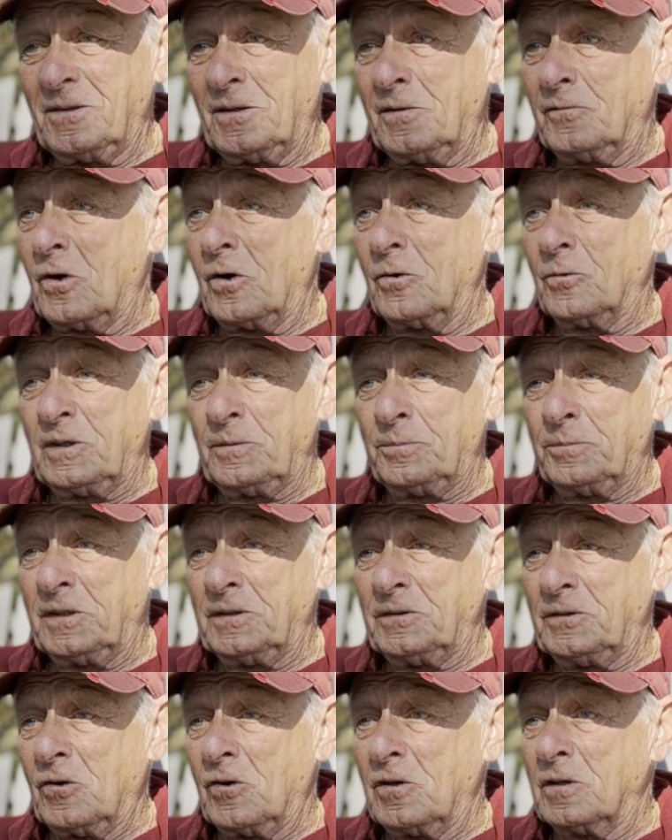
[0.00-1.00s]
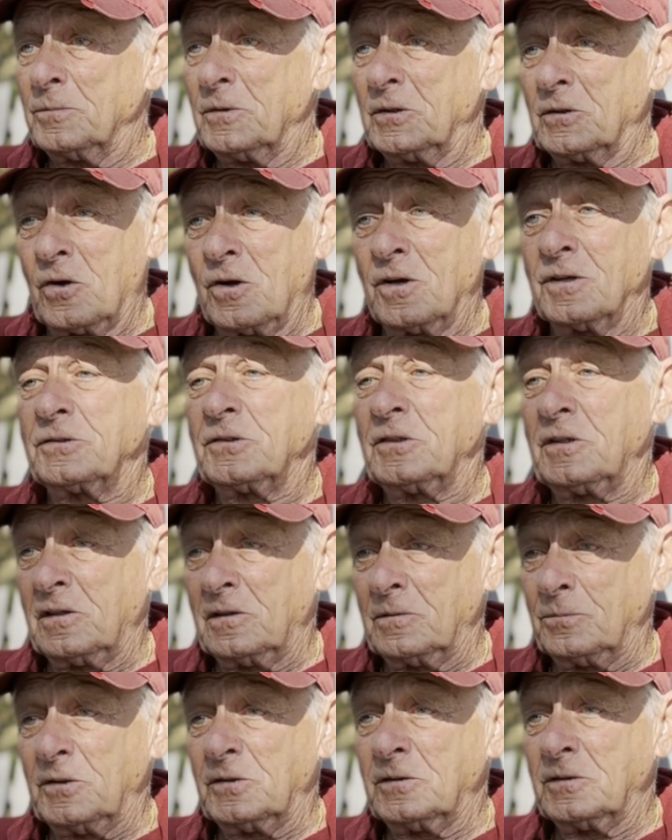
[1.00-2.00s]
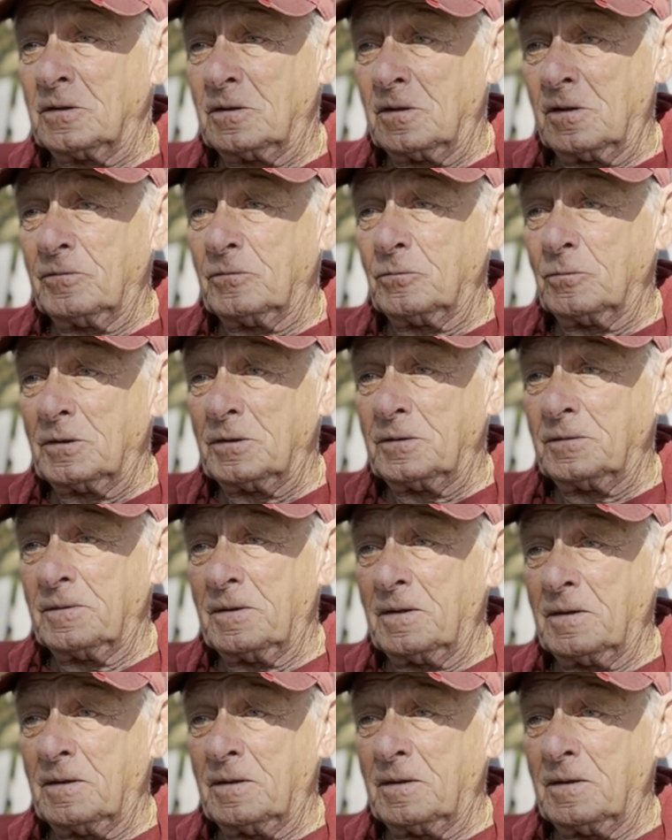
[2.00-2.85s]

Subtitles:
we've already paid the ultimate cost. You got a missing loved one.